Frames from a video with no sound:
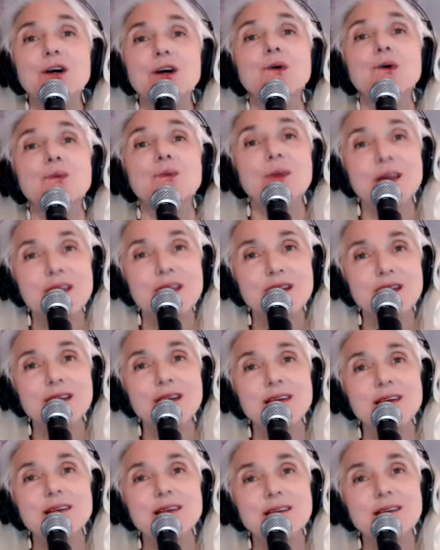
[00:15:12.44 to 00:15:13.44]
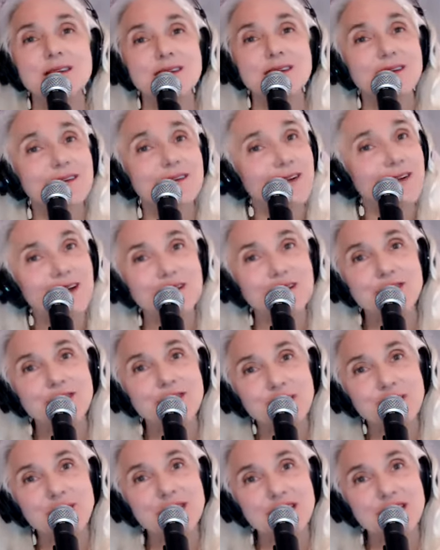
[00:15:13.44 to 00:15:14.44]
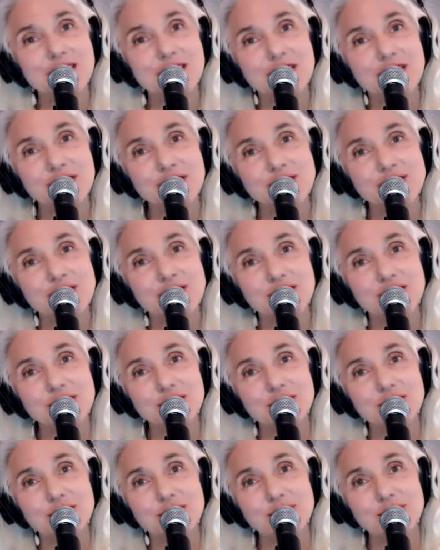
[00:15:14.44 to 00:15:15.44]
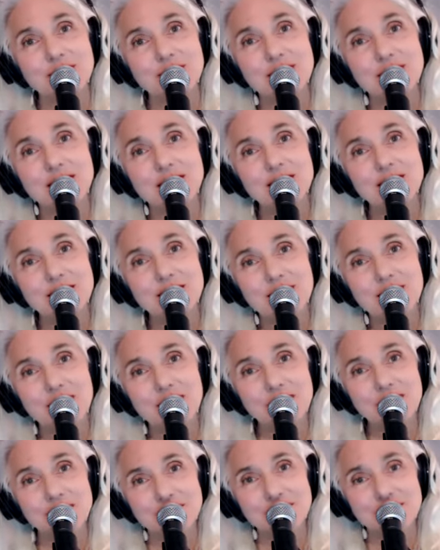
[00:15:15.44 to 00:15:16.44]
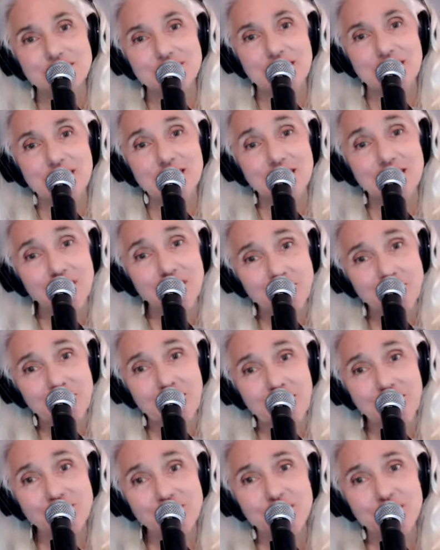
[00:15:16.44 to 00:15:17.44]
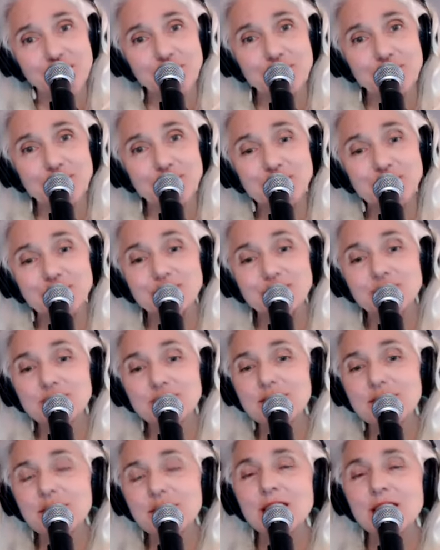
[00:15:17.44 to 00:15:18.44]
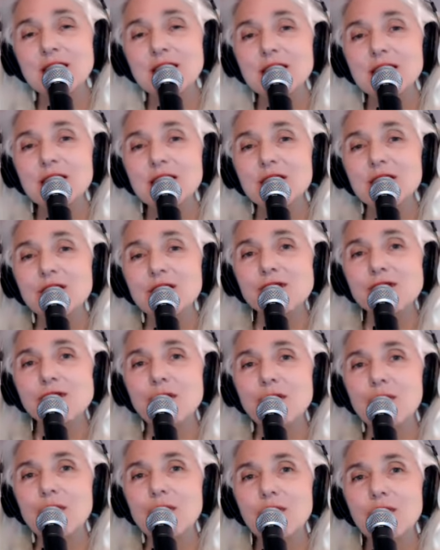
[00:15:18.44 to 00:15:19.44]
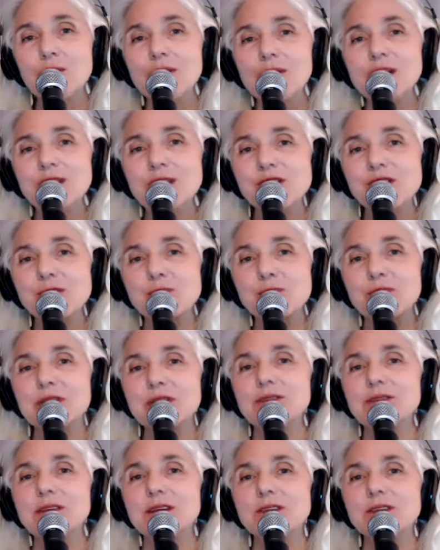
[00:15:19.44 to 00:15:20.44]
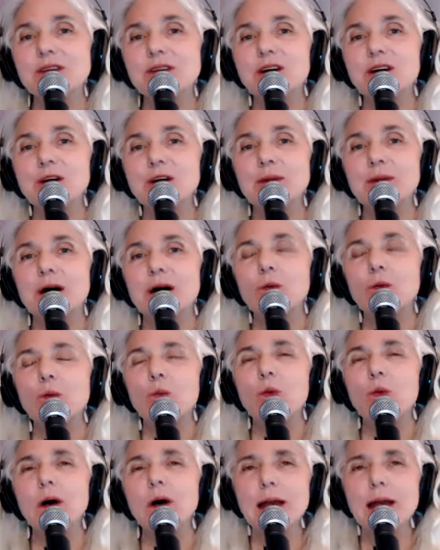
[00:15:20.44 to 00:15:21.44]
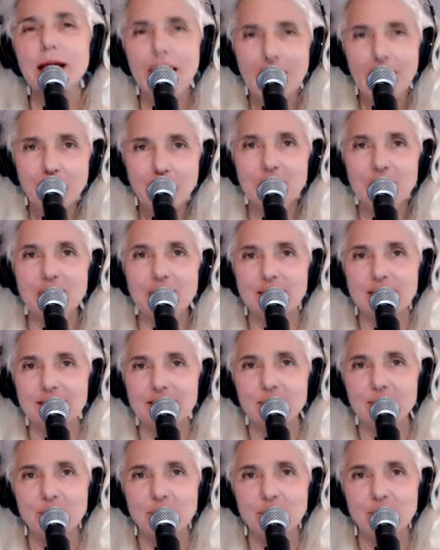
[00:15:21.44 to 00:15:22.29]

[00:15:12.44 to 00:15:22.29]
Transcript: We need the divine feminine energies. We need the love and the compassion. So I want to just briefly talk about what happened.